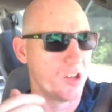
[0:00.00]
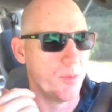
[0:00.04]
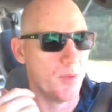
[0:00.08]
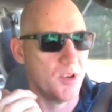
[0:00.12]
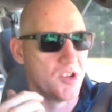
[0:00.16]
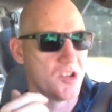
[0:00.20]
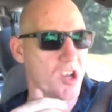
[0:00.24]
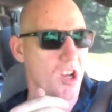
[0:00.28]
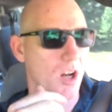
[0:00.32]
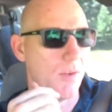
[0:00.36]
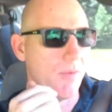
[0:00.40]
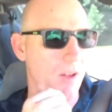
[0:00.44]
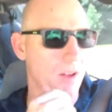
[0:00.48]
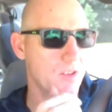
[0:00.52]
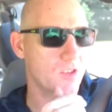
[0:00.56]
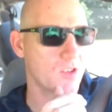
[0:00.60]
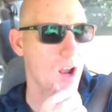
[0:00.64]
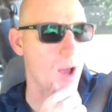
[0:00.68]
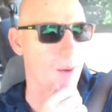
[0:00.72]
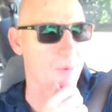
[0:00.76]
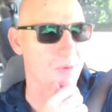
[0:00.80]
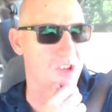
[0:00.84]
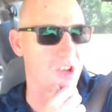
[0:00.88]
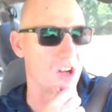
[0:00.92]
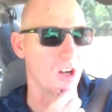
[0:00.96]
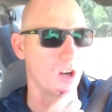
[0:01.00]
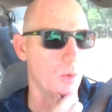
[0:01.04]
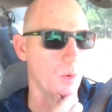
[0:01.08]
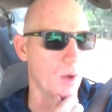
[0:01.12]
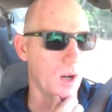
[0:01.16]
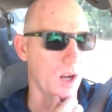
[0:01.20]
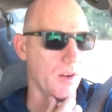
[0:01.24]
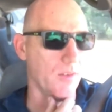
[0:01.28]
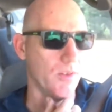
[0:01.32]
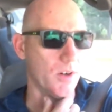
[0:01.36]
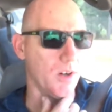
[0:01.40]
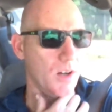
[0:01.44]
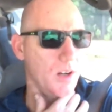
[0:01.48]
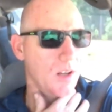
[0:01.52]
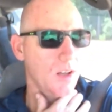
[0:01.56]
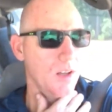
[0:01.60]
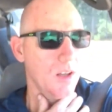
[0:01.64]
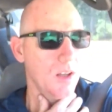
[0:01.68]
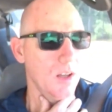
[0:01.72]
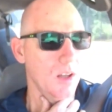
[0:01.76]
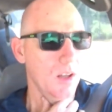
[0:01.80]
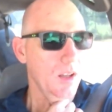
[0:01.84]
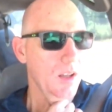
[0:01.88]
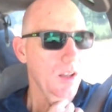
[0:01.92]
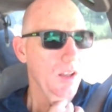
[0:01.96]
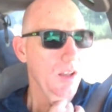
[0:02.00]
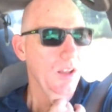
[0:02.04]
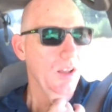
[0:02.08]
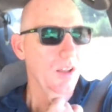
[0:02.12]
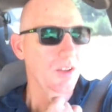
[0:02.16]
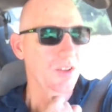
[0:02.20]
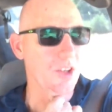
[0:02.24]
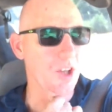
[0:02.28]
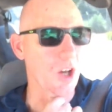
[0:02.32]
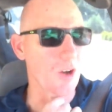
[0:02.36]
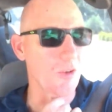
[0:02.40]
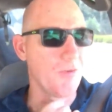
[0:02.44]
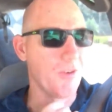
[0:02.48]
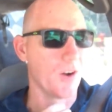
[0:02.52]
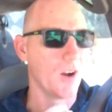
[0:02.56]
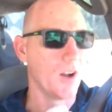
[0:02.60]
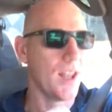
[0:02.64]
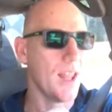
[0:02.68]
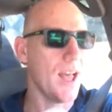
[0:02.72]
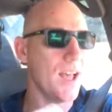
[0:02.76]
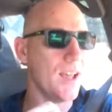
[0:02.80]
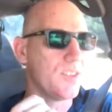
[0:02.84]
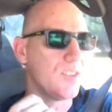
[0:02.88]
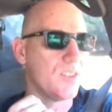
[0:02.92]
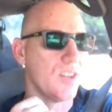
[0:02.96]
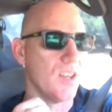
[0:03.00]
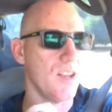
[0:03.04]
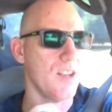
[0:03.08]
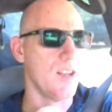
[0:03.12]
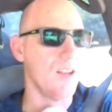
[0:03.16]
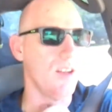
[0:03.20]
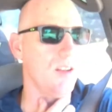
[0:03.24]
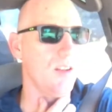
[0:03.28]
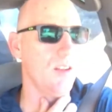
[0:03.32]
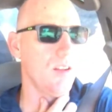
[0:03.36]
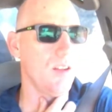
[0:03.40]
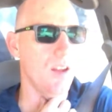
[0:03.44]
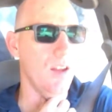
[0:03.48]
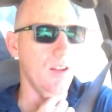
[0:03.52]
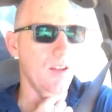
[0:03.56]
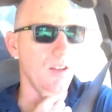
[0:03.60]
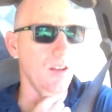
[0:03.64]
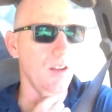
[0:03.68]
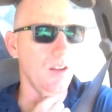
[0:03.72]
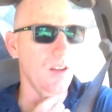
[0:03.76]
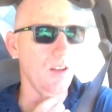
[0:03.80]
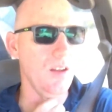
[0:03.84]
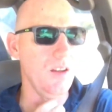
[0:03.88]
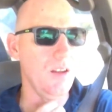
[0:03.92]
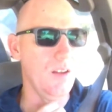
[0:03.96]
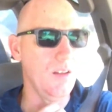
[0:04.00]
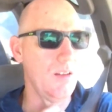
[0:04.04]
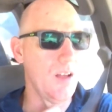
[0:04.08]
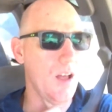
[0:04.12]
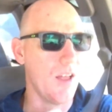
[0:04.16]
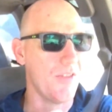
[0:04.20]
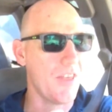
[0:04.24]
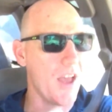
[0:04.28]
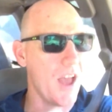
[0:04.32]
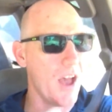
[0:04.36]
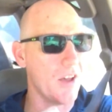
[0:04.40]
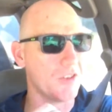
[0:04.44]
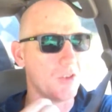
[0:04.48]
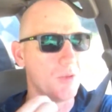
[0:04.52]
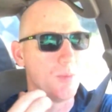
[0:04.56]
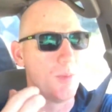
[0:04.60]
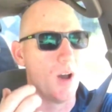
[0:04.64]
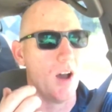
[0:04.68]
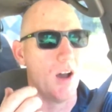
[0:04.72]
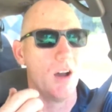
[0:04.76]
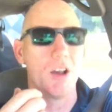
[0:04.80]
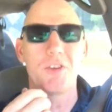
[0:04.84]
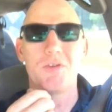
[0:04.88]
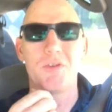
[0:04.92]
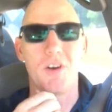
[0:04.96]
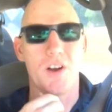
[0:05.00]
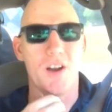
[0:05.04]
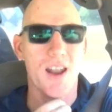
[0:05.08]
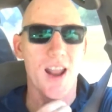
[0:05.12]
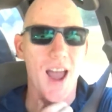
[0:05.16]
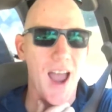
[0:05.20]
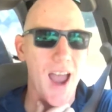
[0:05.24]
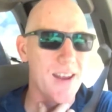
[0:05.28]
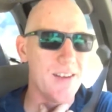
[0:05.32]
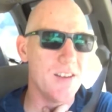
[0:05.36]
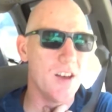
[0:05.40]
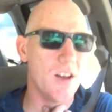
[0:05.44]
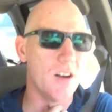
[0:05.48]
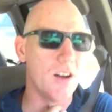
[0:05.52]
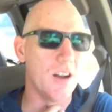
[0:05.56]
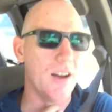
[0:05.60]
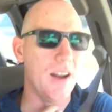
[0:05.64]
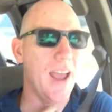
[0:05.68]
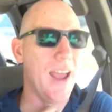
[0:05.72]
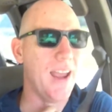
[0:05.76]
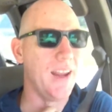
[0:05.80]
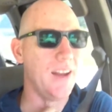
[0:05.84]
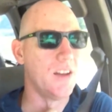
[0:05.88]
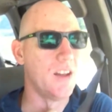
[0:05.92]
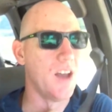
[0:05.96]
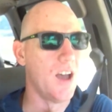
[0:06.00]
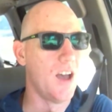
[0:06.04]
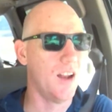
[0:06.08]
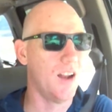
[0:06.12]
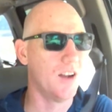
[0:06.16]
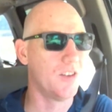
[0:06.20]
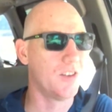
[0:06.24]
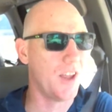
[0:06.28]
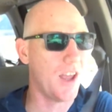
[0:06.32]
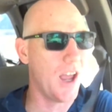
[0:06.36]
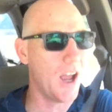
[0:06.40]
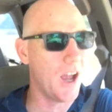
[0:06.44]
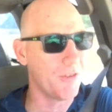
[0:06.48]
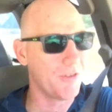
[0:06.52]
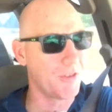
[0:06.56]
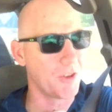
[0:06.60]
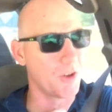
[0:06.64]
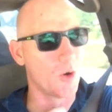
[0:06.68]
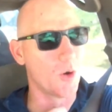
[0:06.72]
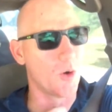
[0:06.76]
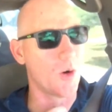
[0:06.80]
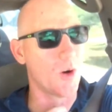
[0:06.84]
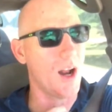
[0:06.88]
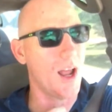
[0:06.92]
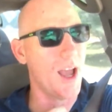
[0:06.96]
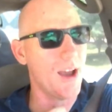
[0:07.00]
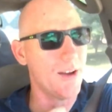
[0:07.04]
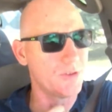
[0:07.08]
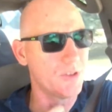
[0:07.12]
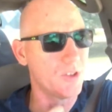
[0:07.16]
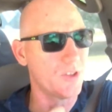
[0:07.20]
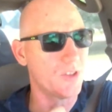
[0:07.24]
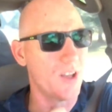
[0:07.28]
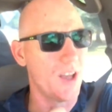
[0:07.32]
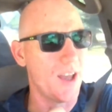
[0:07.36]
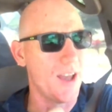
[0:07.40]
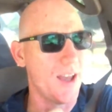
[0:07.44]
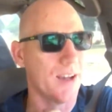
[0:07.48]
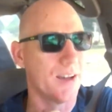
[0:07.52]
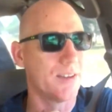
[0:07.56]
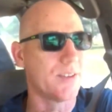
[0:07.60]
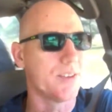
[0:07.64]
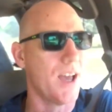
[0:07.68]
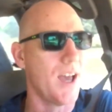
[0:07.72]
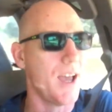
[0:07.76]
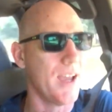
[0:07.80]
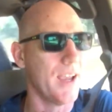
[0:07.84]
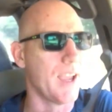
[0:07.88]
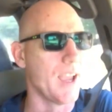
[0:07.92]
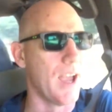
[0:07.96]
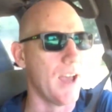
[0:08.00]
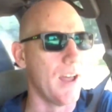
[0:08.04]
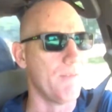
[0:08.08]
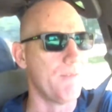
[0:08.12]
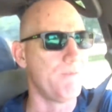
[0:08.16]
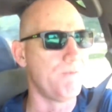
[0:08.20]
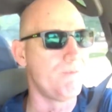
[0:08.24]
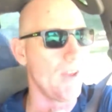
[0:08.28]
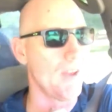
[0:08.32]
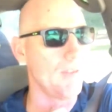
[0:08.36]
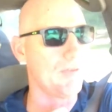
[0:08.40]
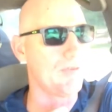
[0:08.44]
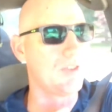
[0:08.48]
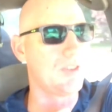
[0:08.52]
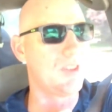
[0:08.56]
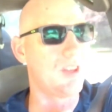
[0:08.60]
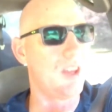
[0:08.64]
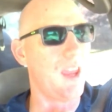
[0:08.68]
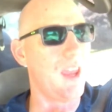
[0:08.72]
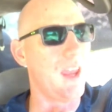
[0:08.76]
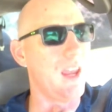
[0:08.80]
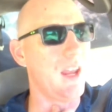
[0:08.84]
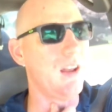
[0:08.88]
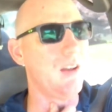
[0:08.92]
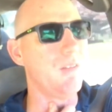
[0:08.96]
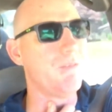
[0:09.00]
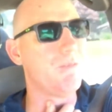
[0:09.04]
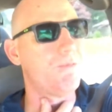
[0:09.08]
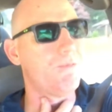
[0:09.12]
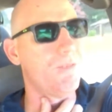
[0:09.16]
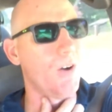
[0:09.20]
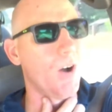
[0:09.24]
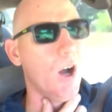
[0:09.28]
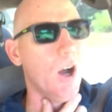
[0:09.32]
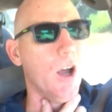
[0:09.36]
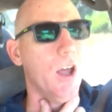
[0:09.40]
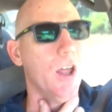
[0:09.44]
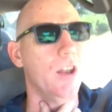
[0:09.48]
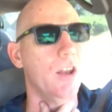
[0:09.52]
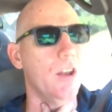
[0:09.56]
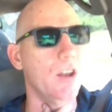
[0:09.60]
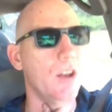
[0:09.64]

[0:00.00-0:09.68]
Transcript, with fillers: and shit if I drop shit or whatever. So for less than a thousand bucks, for nine hundred eight dollars out the door after tax, I got fifteen foot